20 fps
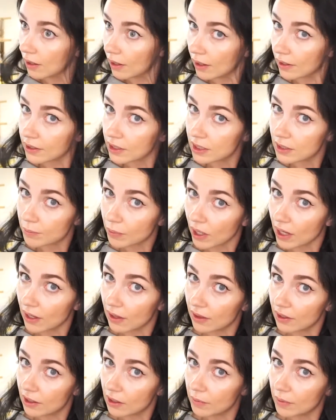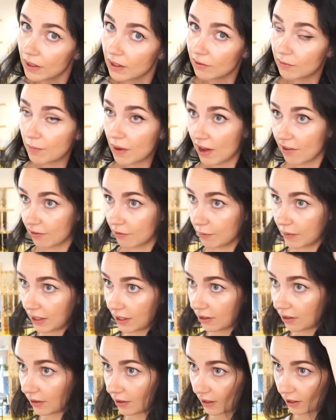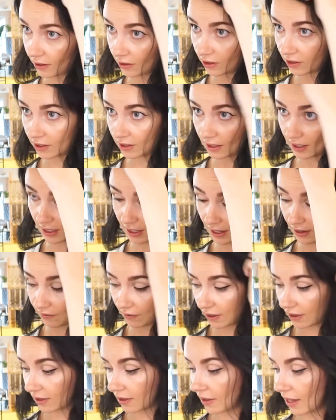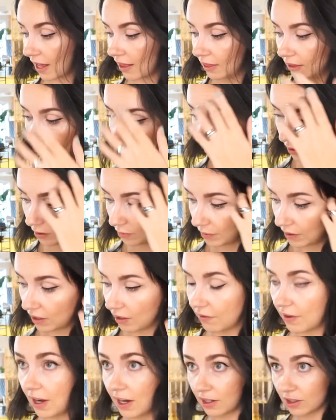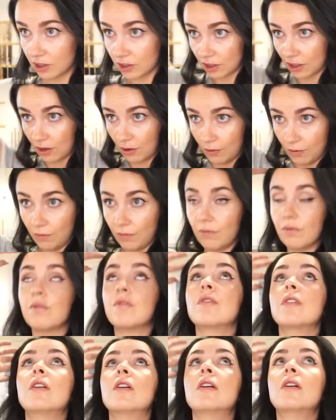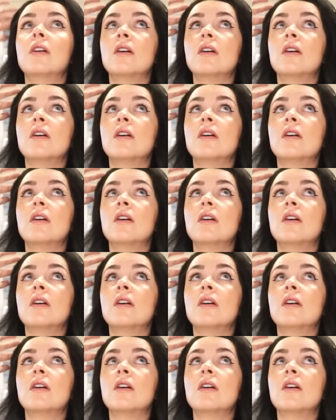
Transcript: I'll spray a little bit of Puff Me on there just to give it that little bit of extra oomph.